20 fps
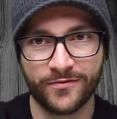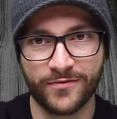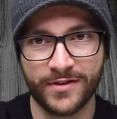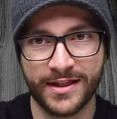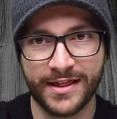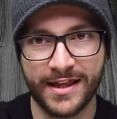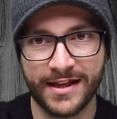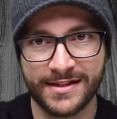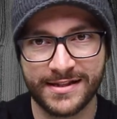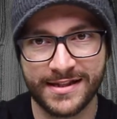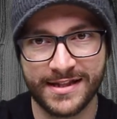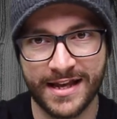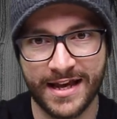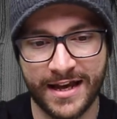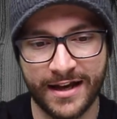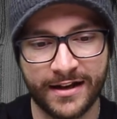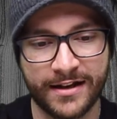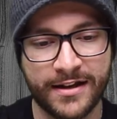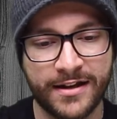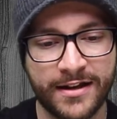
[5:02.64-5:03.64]
with this
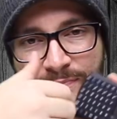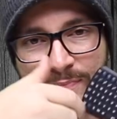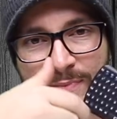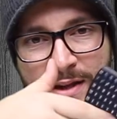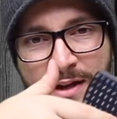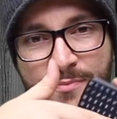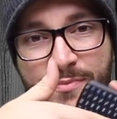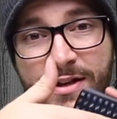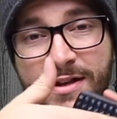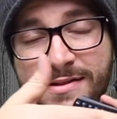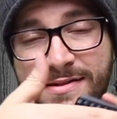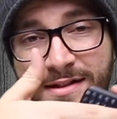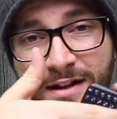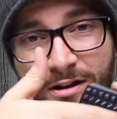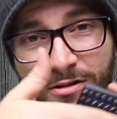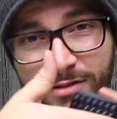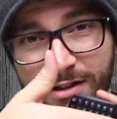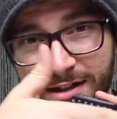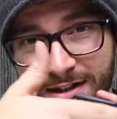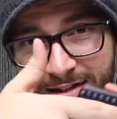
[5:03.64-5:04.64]
thing, because
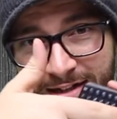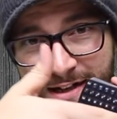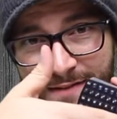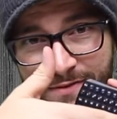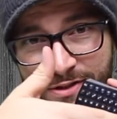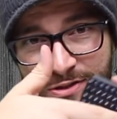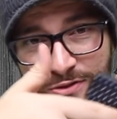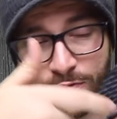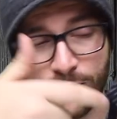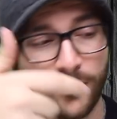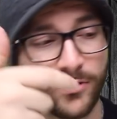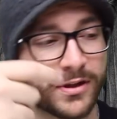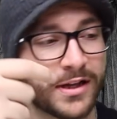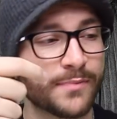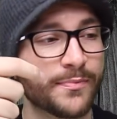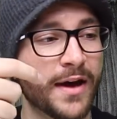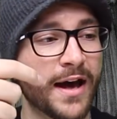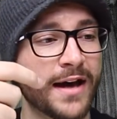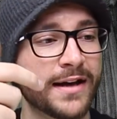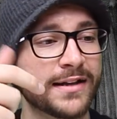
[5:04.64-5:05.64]
not only does it have a
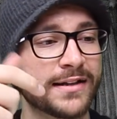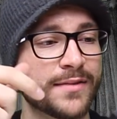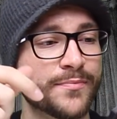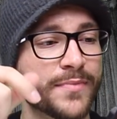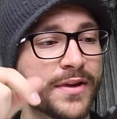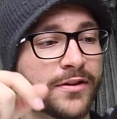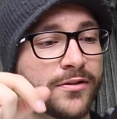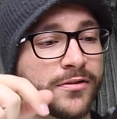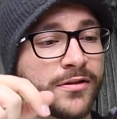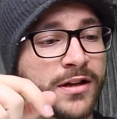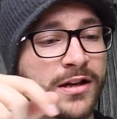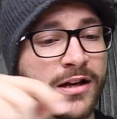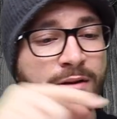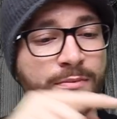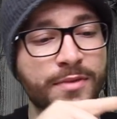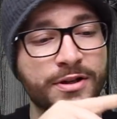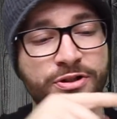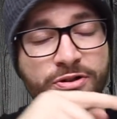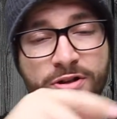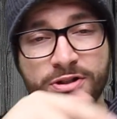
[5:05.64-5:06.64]
scrolling pad in the middle,
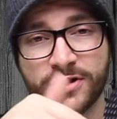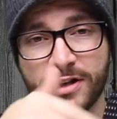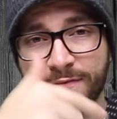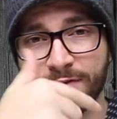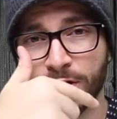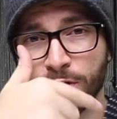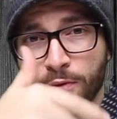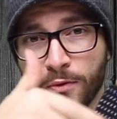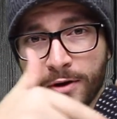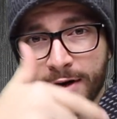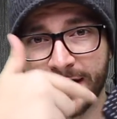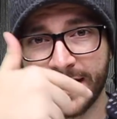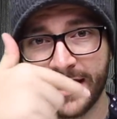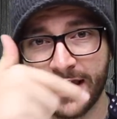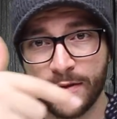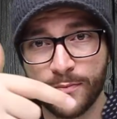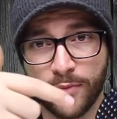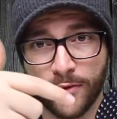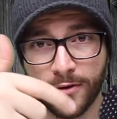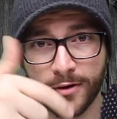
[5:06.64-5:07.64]
but you also have your QWERTY
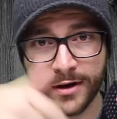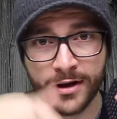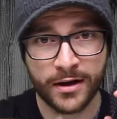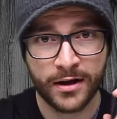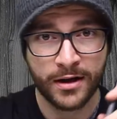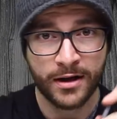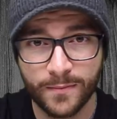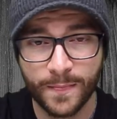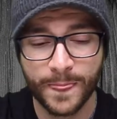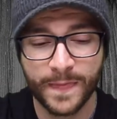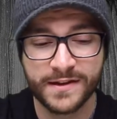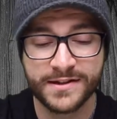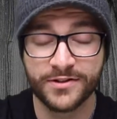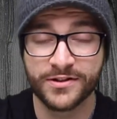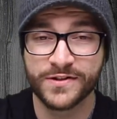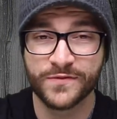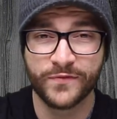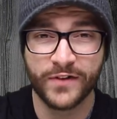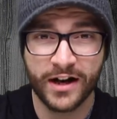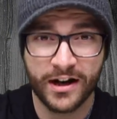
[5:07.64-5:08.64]
keyboard. So
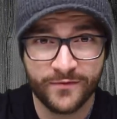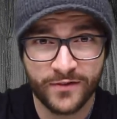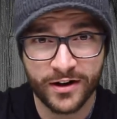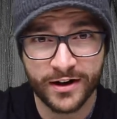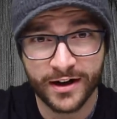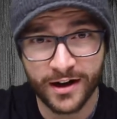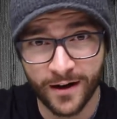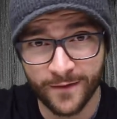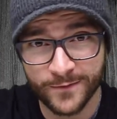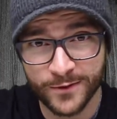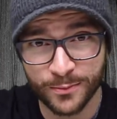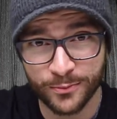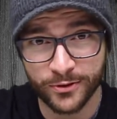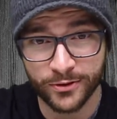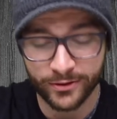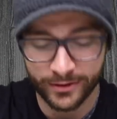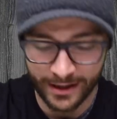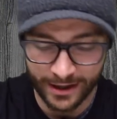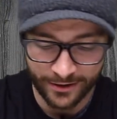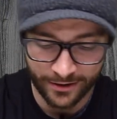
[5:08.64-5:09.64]
it's very, very
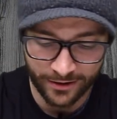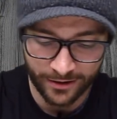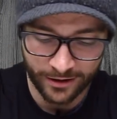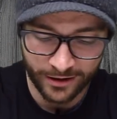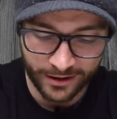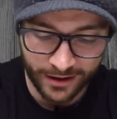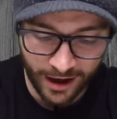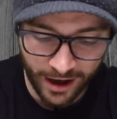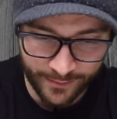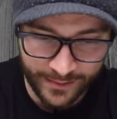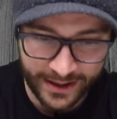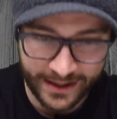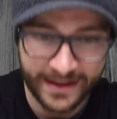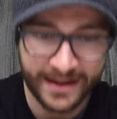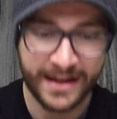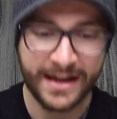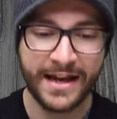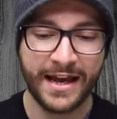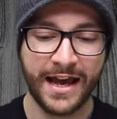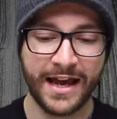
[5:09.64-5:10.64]
comfortable and ergonomic
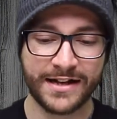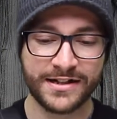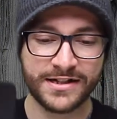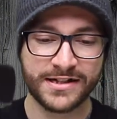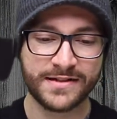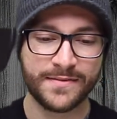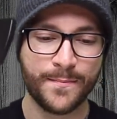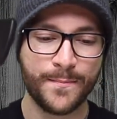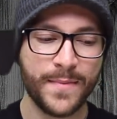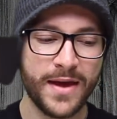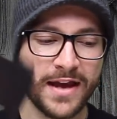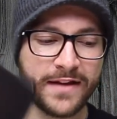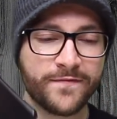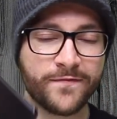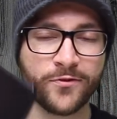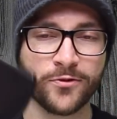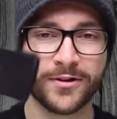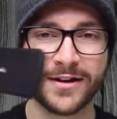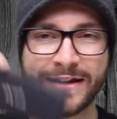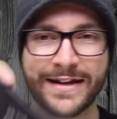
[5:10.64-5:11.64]
and just made
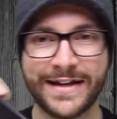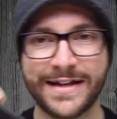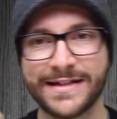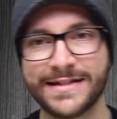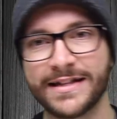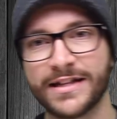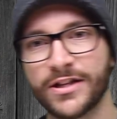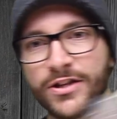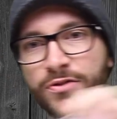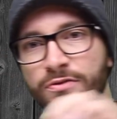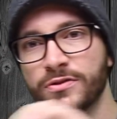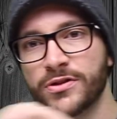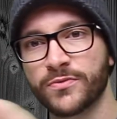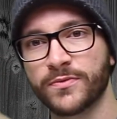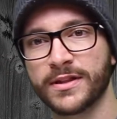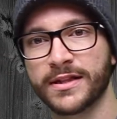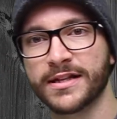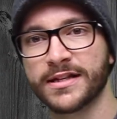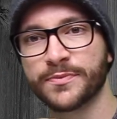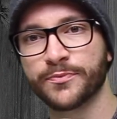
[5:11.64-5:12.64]
for easy use
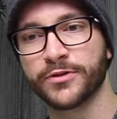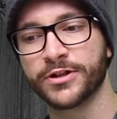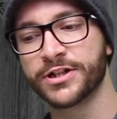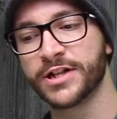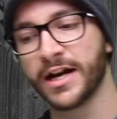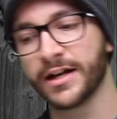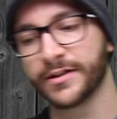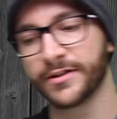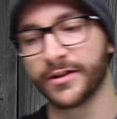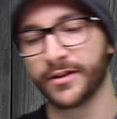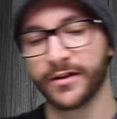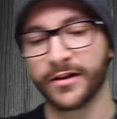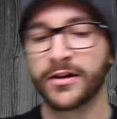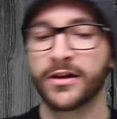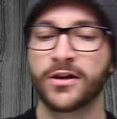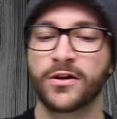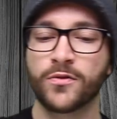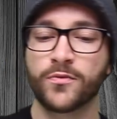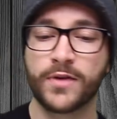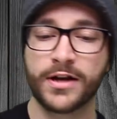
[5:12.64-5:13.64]
with this projector,
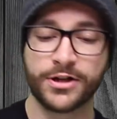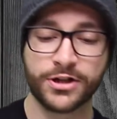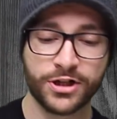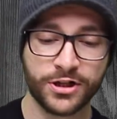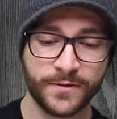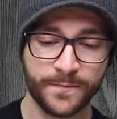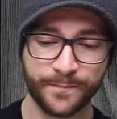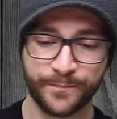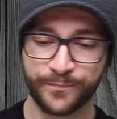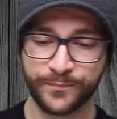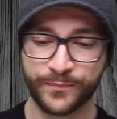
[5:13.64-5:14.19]
which,